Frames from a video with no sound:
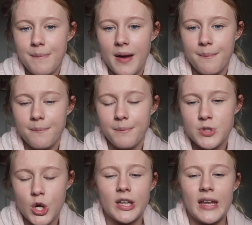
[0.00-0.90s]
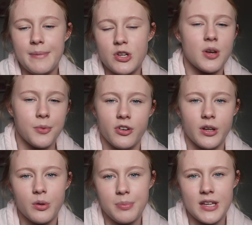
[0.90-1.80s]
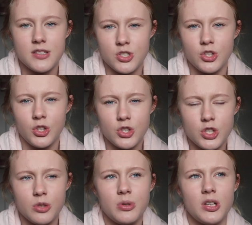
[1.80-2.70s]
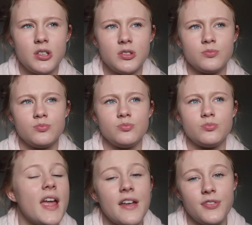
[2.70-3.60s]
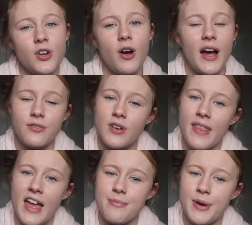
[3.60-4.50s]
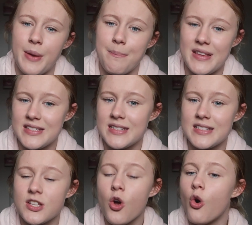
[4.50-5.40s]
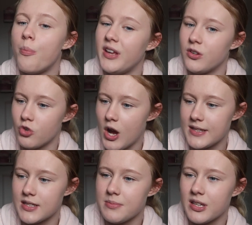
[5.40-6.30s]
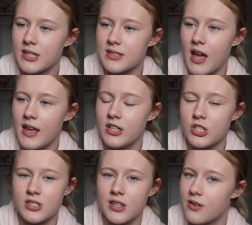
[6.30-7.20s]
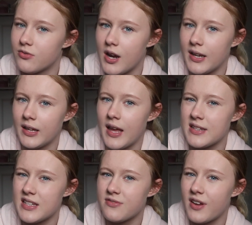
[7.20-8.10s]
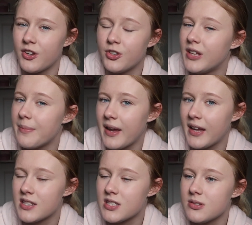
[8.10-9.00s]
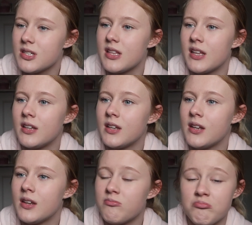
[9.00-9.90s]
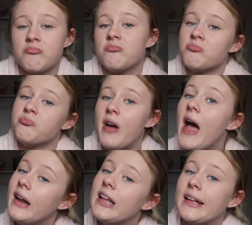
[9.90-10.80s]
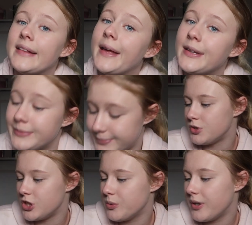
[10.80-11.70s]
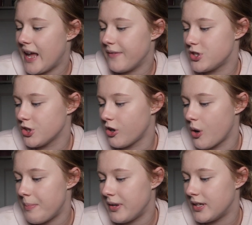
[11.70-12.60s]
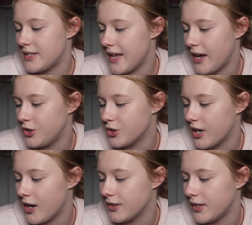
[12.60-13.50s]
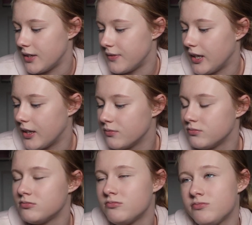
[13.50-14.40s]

But totally, my dream career would be to do YouTube. If not, I'd rather have my own business or be a writer, because I used to love writing, and if I could get back into it, then I'd like that. Do you want Ava to grow up in the town you're currently living in?